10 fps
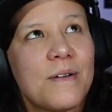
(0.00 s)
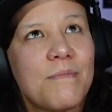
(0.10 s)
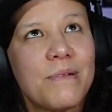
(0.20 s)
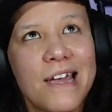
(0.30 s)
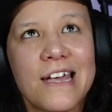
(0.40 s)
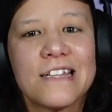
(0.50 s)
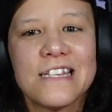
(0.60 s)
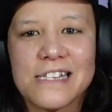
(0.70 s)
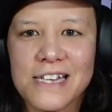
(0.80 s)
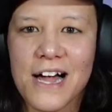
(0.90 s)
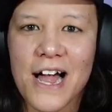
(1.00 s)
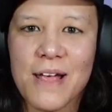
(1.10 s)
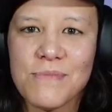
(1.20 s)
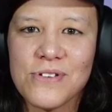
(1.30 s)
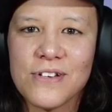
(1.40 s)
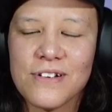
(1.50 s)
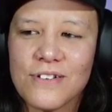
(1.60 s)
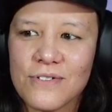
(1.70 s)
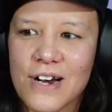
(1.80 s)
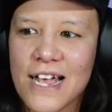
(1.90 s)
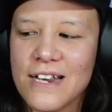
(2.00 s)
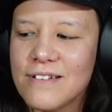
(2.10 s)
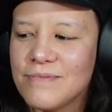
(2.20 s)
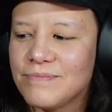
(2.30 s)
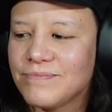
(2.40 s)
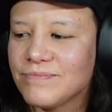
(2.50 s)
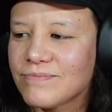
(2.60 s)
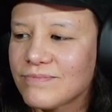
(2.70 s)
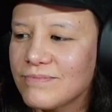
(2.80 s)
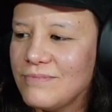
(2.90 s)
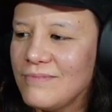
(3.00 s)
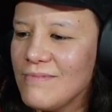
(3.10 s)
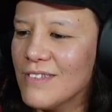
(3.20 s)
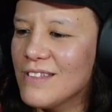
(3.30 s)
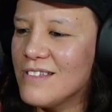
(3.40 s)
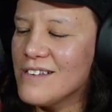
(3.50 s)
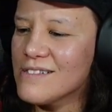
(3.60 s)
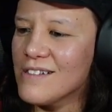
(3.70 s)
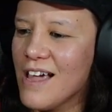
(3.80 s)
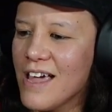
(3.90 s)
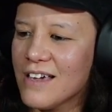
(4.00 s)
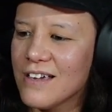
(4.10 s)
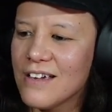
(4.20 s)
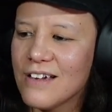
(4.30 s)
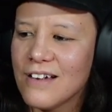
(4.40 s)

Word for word: being in these times, right? These like